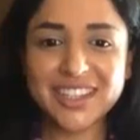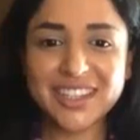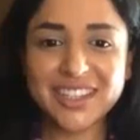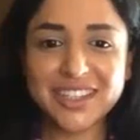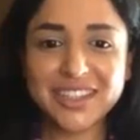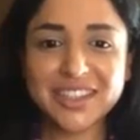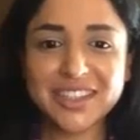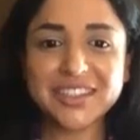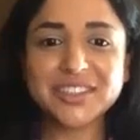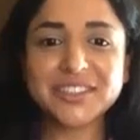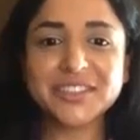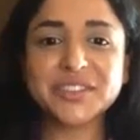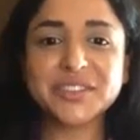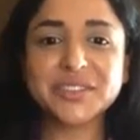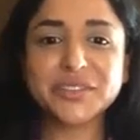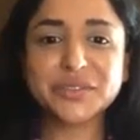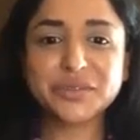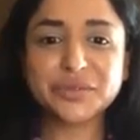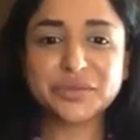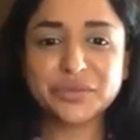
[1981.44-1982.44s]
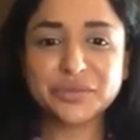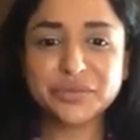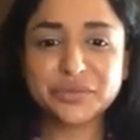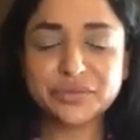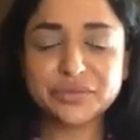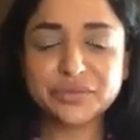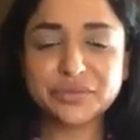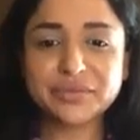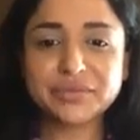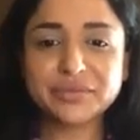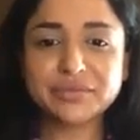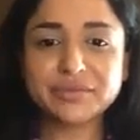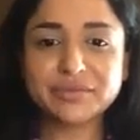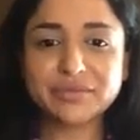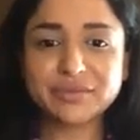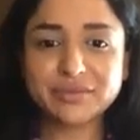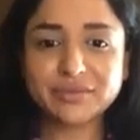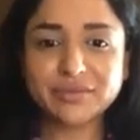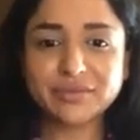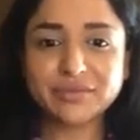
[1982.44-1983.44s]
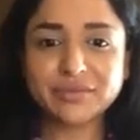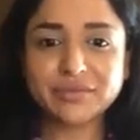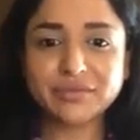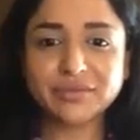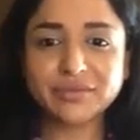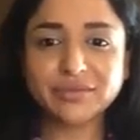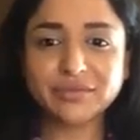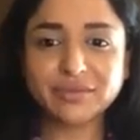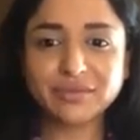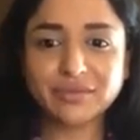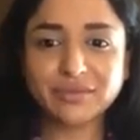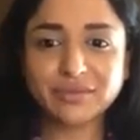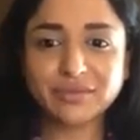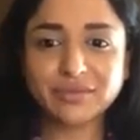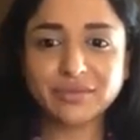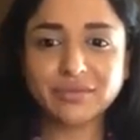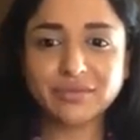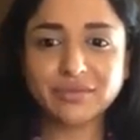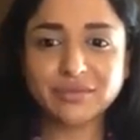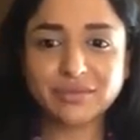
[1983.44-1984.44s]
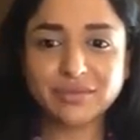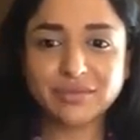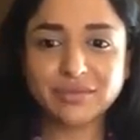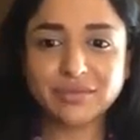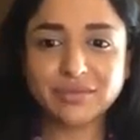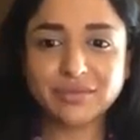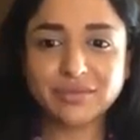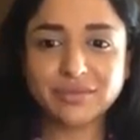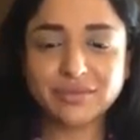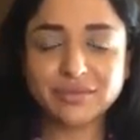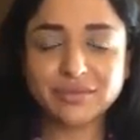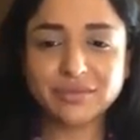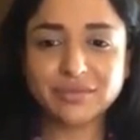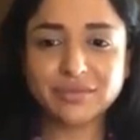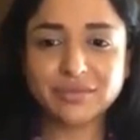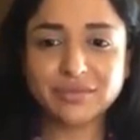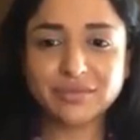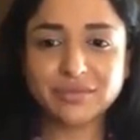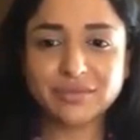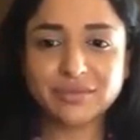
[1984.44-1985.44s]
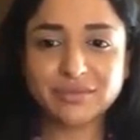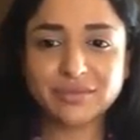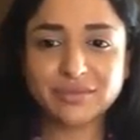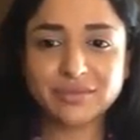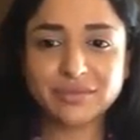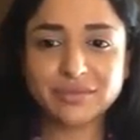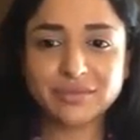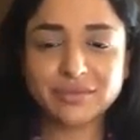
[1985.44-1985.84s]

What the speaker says: This person isn't speaking.